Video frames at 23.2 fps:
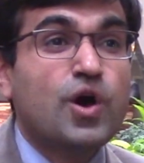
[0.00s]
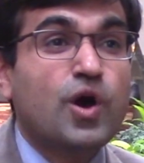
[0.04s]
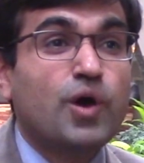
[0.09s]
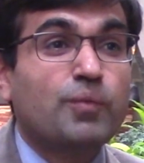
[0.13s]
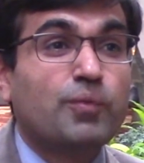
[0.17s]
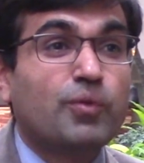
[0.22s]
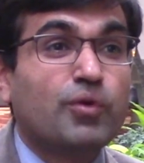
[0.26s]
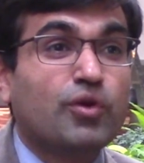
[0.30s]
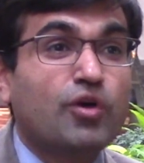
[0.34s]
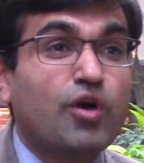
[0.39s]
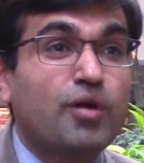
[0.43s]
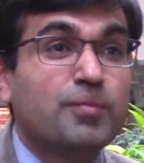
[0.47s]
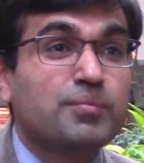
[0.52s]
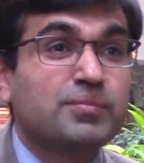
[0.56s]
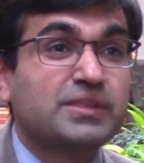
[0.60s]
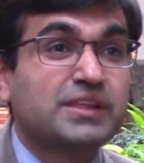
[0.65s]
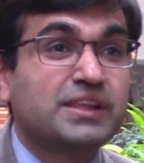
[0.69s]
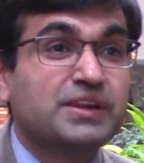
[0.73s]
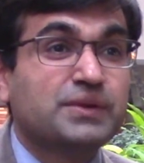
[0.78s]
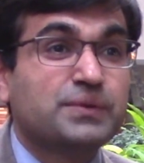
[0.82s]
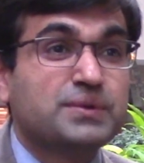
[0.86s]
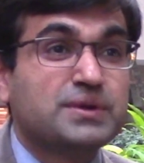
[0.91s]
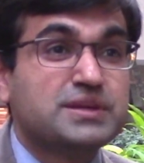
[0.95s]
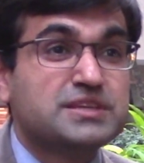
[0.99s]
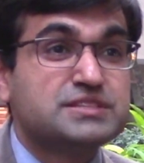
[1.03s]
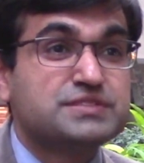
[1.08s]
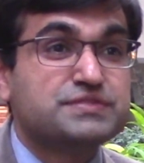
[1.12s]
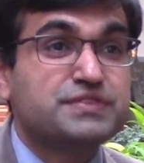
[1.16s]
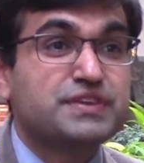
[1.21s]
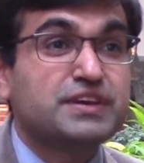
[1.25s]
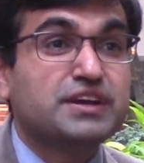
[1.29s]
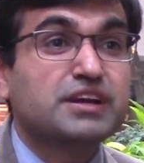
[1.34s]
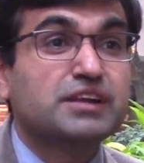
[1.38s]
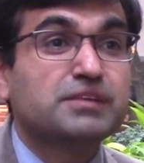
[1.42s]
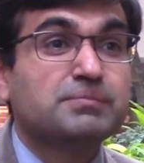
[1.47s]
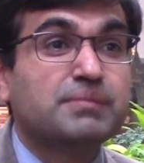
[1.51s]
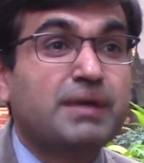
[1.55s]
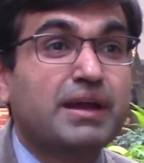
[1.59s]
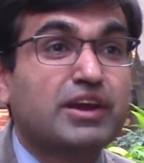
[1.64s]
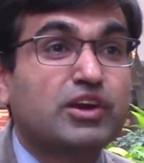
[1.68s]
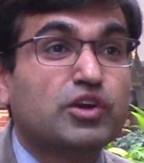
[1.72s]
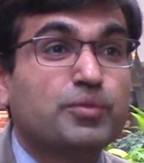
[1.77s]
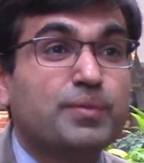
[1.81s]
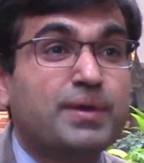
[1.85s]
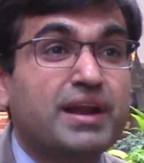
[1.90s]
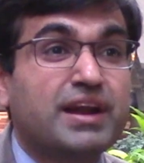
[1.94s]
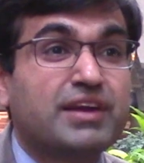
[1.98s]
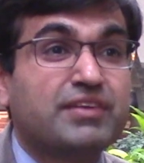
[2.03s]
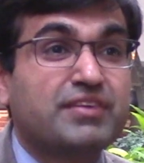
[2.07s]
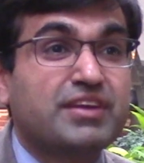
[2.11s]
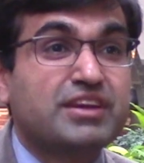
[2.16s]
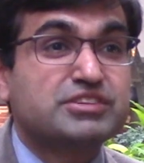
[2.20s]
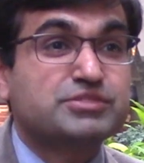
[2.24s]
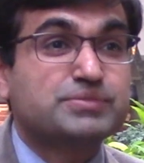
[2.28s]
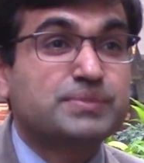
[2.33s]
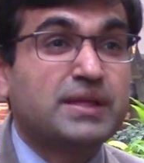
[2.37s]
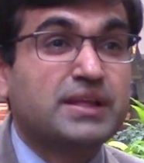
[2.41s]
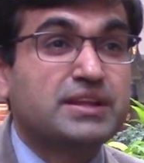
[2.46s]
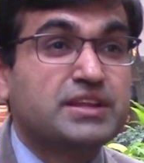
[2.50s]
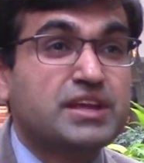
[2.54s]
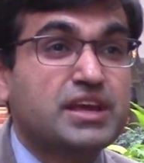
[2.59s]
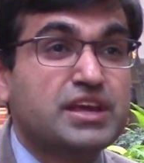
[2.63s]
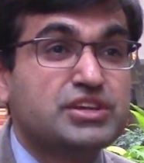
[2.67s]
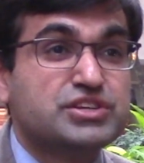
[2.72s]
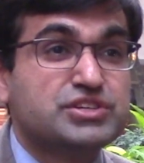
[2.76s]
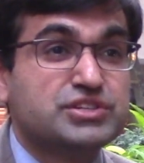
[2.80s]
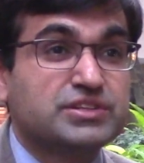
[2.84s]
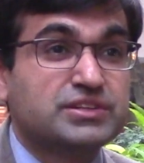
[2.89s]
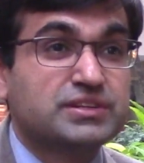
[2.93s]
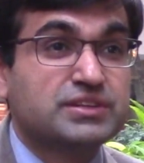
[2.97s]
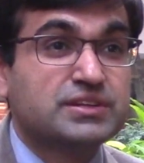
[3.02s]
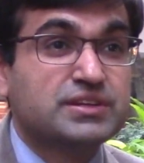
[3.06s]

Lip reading: or more commonly known as fecal microbiota transplantation.